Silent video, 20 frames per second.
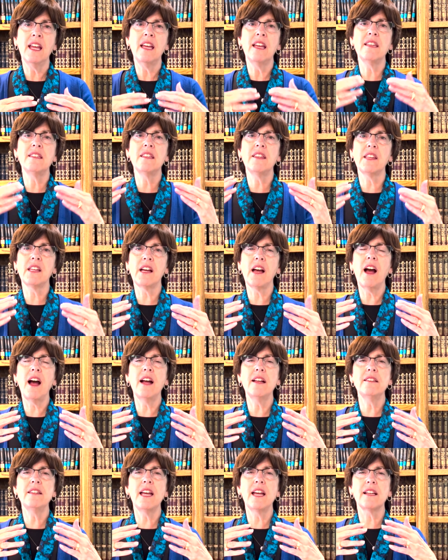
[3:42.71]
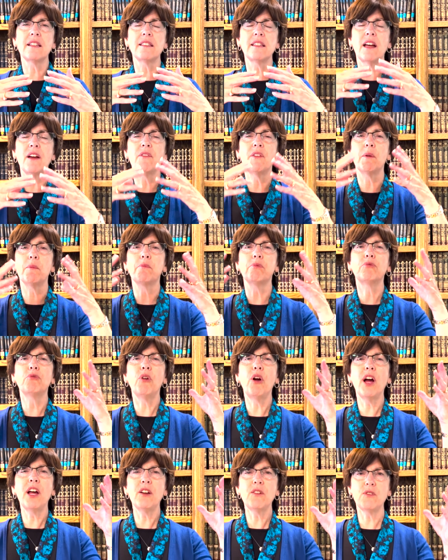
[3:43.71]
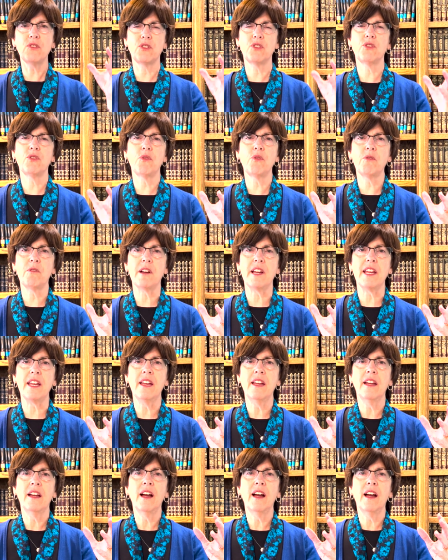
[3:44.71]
is in the context of a broader story